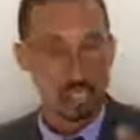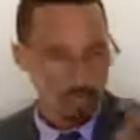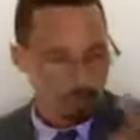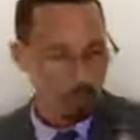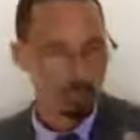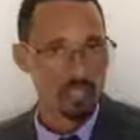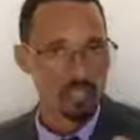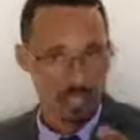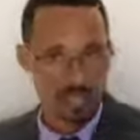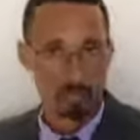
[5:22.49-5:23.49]
In the
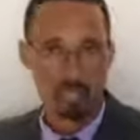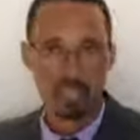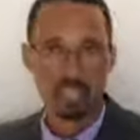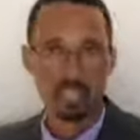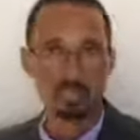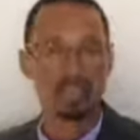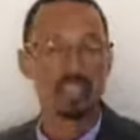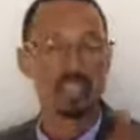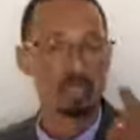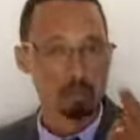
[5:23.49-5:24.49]
implementation period,
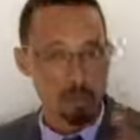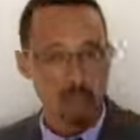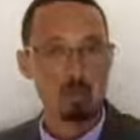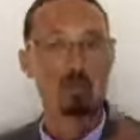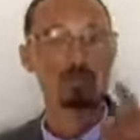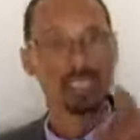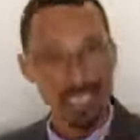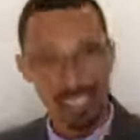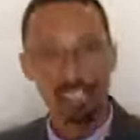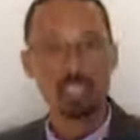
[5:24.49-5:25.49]
the plan will be
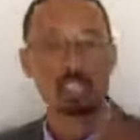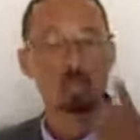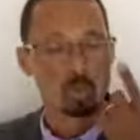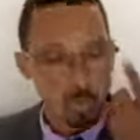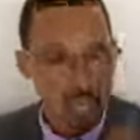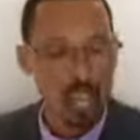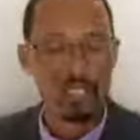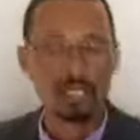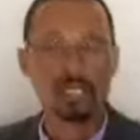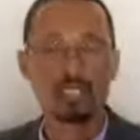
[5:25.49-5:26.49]
changed to
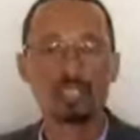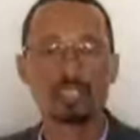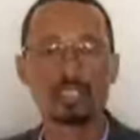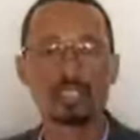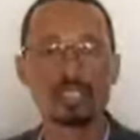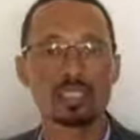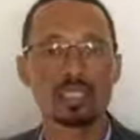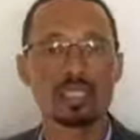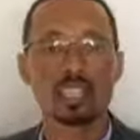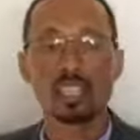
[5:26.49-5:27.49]
reality.
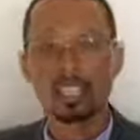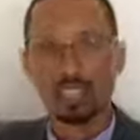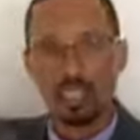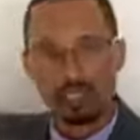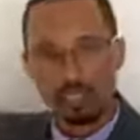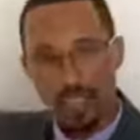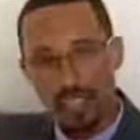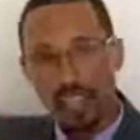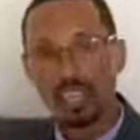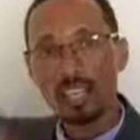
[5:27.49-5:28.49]
Then
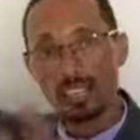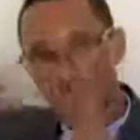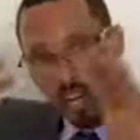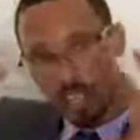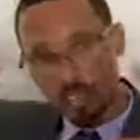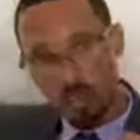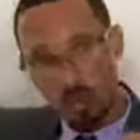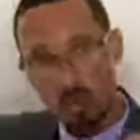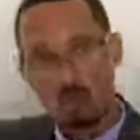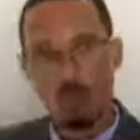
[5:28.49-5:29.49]
finally, the
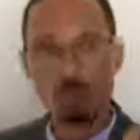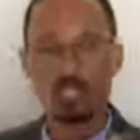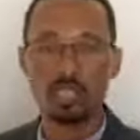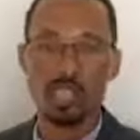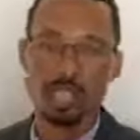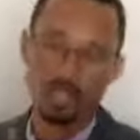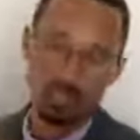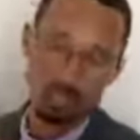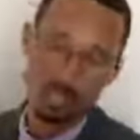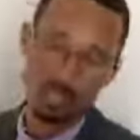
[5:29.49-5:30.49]
fourth, commercial
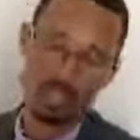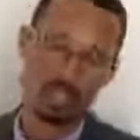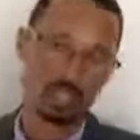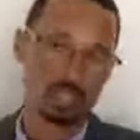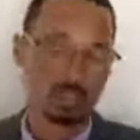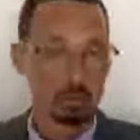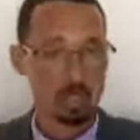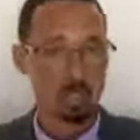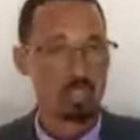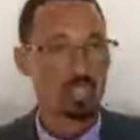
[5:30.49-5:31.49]
application.
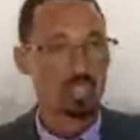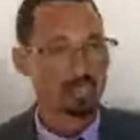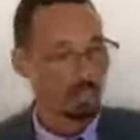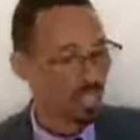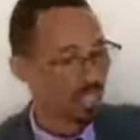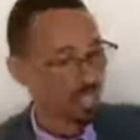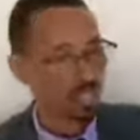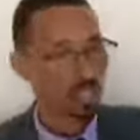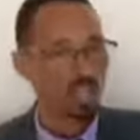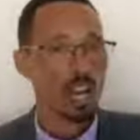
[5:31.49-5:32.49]
Because
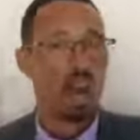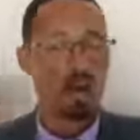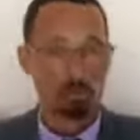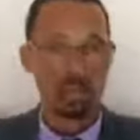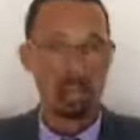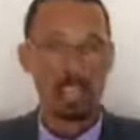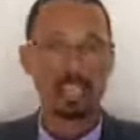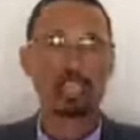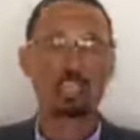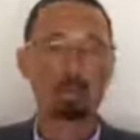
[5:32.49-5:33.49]
finally,
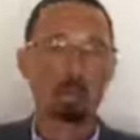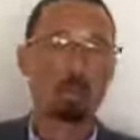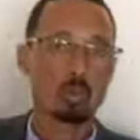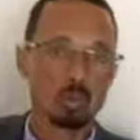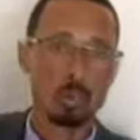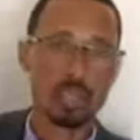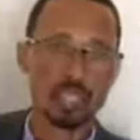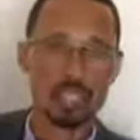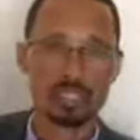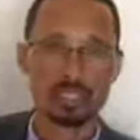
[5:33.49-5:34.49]
applying it to the
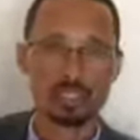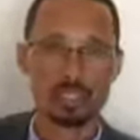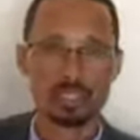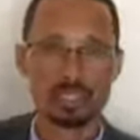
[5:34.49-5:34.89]
market.